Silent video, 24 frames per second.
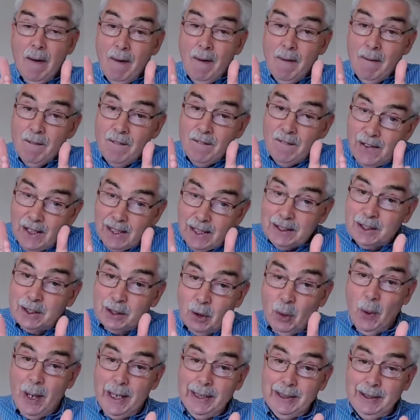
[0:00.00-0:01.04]
this
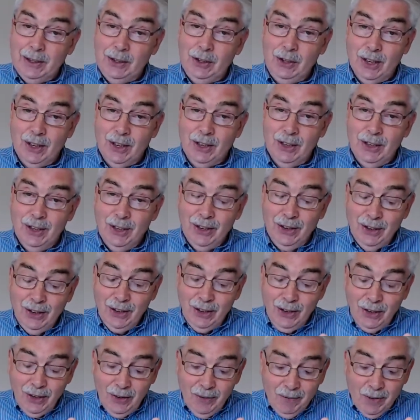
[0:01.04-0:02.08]
question
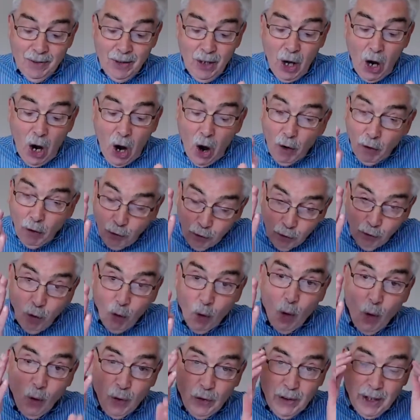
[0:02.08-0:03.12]
are
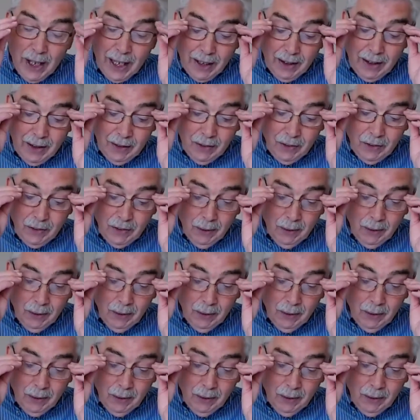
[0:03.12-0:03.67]
four things.